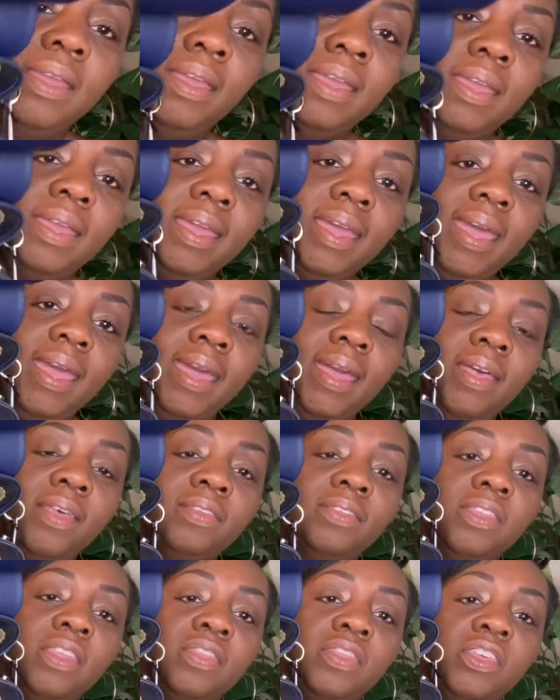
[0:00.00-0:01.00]
It
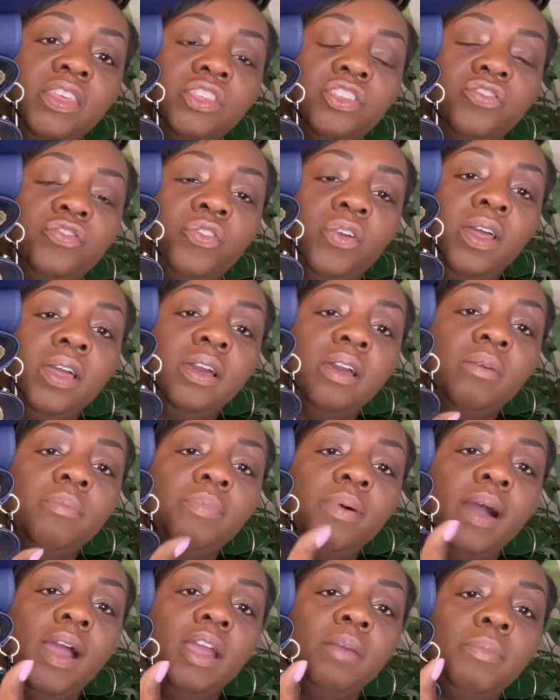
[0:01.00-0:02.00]
has this front
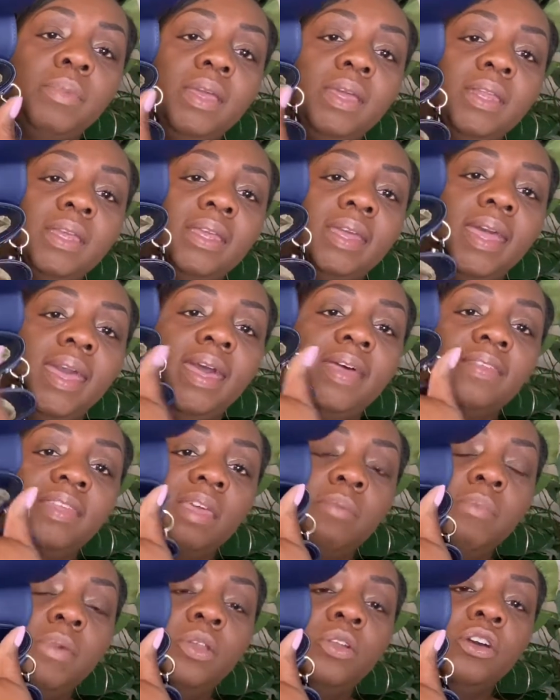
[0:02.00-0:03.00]
compartment. It has
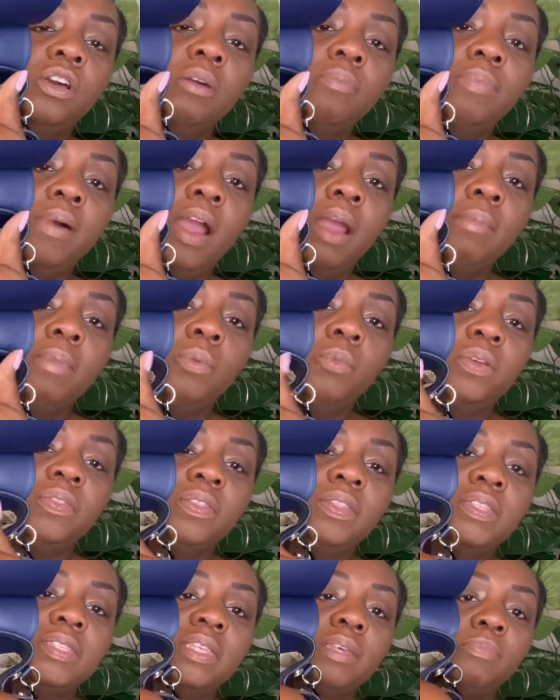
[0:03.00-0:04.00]
a middle compartment with
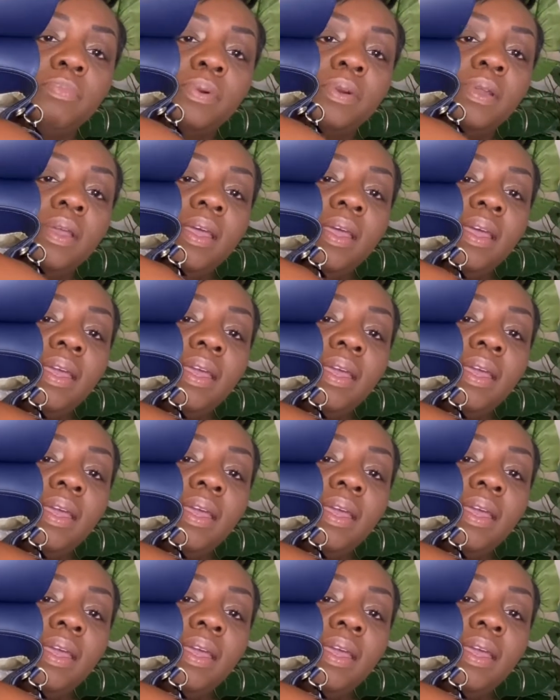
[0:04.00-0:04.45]
the zipper.